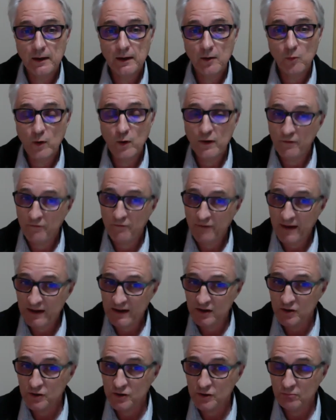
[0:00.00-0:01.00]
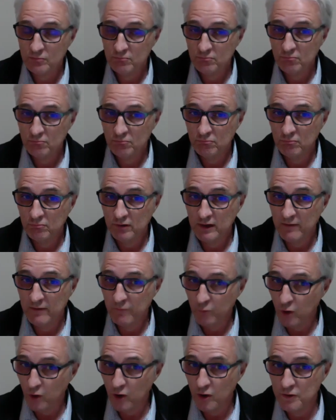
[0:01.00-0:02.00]
where the facts give
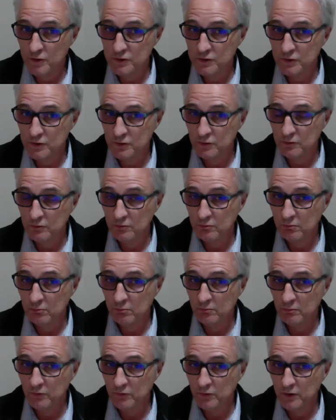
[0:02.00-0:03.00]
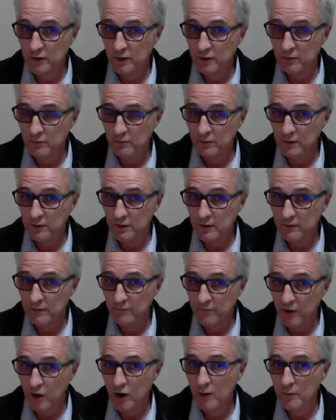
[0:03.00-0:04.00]
rise to the
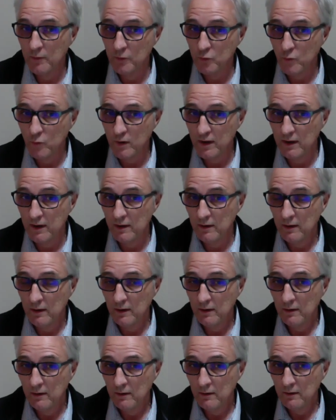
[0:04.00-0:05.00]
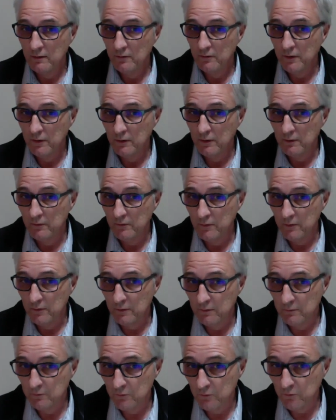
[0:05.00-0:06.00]
environment where
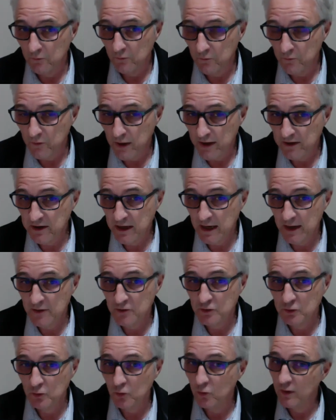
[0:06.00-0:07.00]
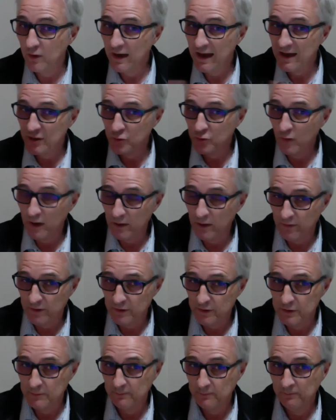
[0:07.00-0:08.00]
that case law has
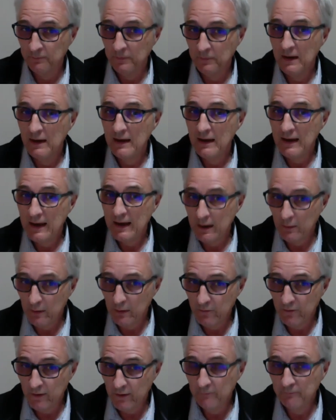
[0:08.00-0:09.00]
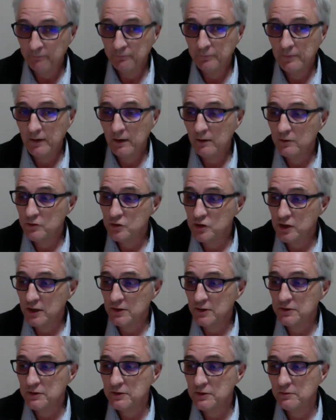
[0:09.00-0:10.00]
relevance. However,
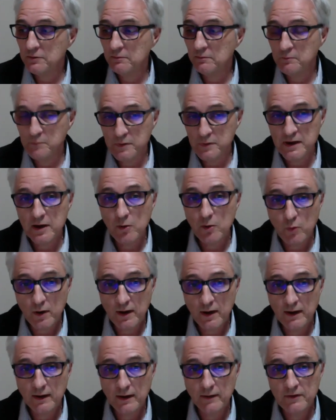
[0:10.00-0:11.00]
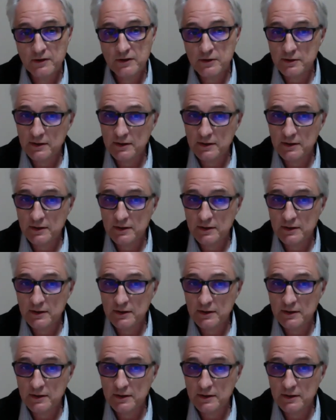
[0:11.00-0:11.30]
just be aware, and this is